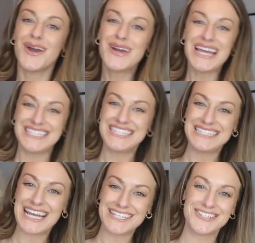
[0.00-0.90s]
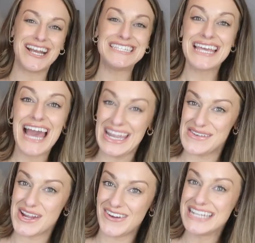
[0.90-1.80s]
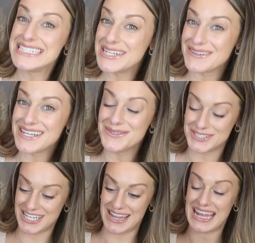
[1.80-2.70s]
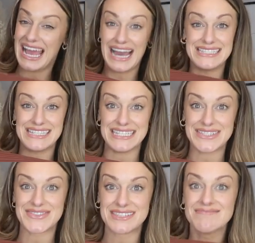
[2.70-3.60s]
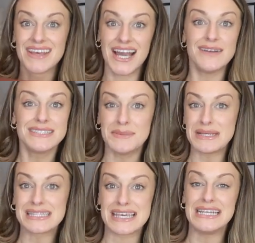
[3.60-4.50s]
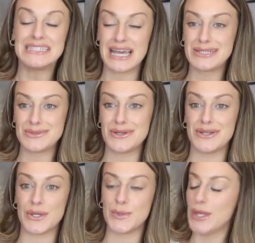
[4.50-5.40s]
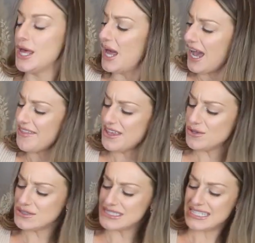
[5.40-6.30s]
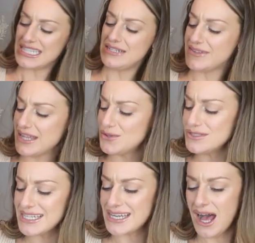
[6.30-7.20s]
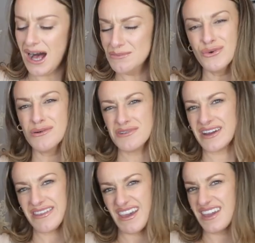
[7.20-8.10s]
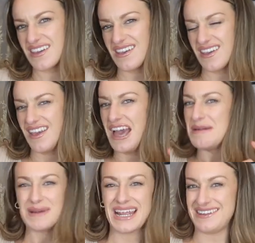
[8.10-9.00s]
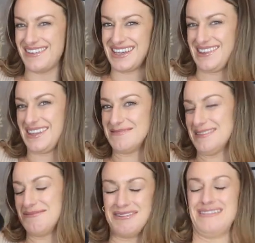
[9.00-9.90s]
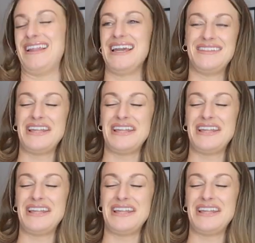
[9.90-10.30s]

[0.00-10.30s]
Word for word: Okay, so this next dress, I had no idea when I ordered it, it had sleeves. How did I miss this? I do not know. Are they called a sleeve? They're called like an arm warmer, I think. But I don't like them, I'm not gonna lie.